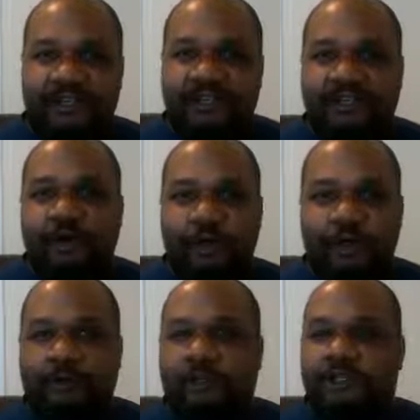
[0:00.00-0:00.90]
So
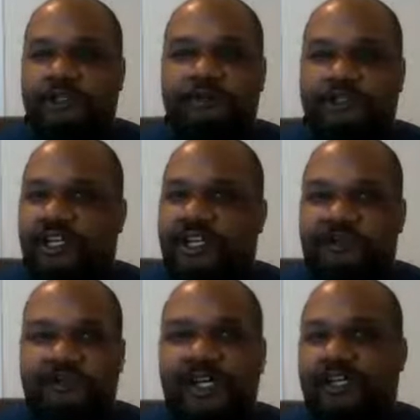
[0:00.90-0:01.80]
one person will say
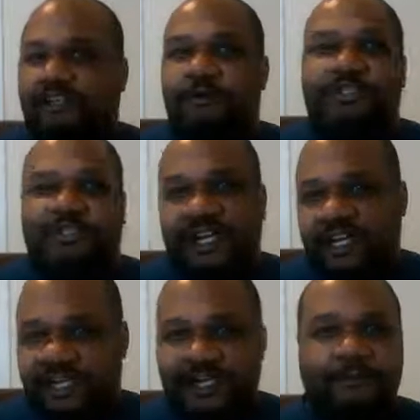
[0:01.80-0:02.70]
you've got to do it
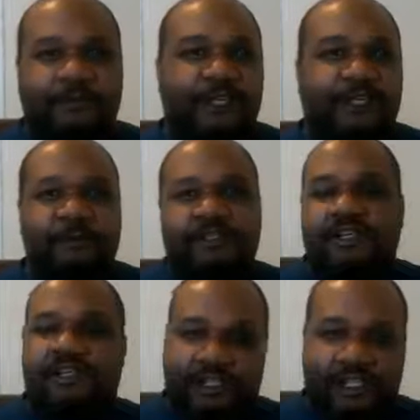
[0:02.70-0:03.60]
standing up. The other one
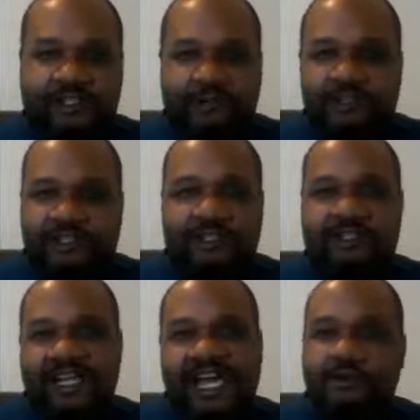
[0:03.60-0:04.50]
says you got to do it
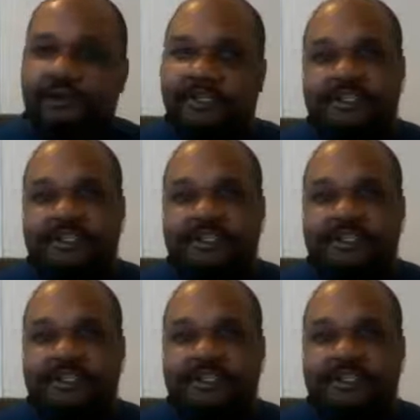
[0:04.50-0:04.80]
sitting down.